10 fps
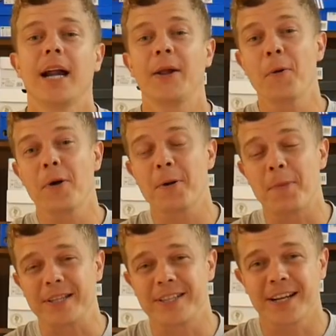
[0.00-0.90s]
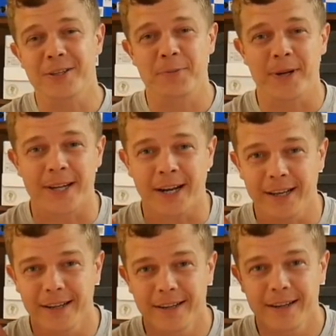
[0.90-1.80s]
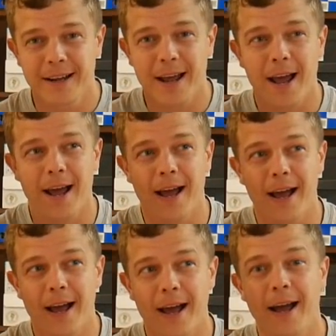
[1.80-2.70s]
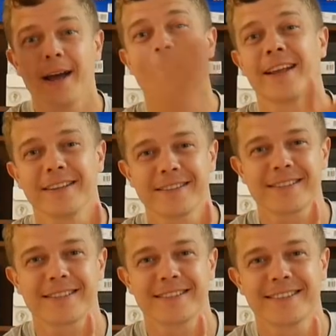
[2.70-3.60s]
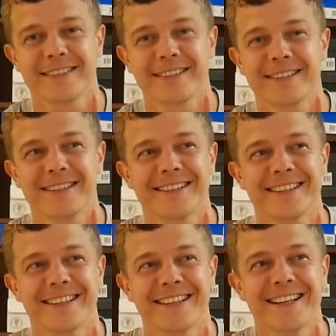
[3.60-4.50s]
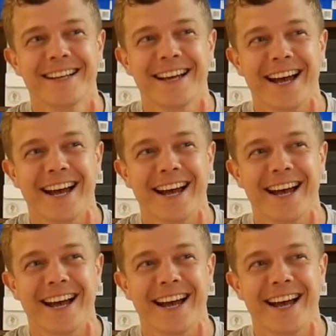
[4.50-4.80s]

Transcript: Anyway, welcome back to the next me, Danny and Lance. Are you sure it's me?